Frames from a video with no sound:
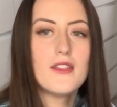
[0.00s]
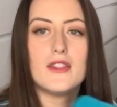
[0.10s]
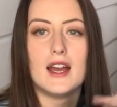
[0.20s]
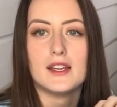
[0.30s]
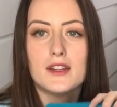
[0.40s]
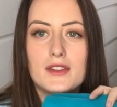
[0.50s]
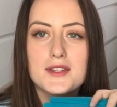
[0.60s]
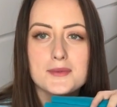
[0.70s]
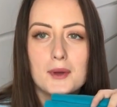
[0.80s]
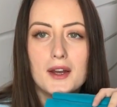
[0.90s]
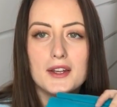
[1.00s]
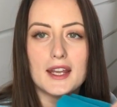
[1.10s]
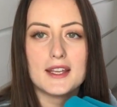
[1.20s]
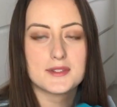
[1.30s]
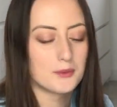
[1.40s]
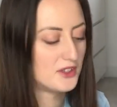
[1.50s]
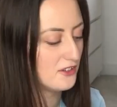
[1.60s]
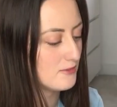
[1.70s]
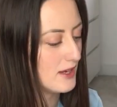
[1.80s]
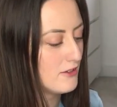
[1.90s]
Then this one is one
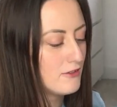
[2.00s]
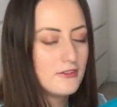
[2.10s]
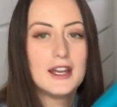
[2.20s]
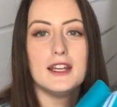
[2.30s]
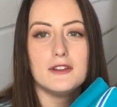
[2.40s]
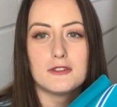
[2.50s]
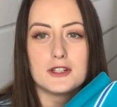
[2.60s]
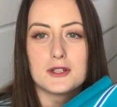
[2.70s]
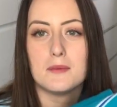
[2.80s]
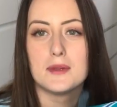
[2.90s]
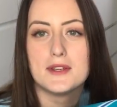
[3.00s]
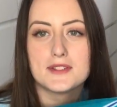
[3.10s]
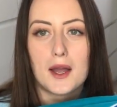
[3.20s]
of my favourite jumpers.